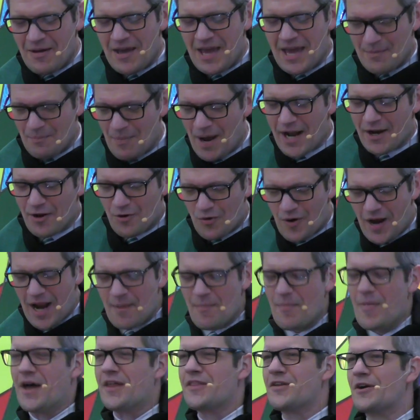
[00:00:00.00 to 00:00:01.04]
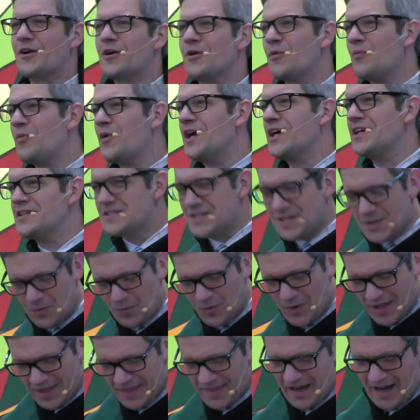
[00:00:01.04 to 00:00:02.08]
and my grandmother went
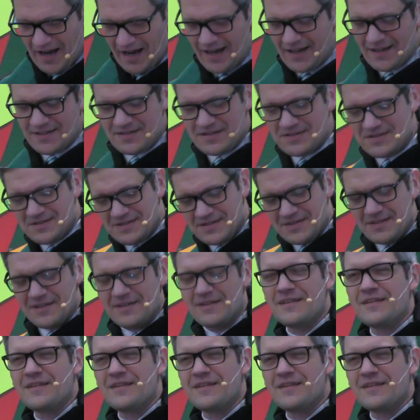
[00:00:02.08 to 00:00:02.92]
with us.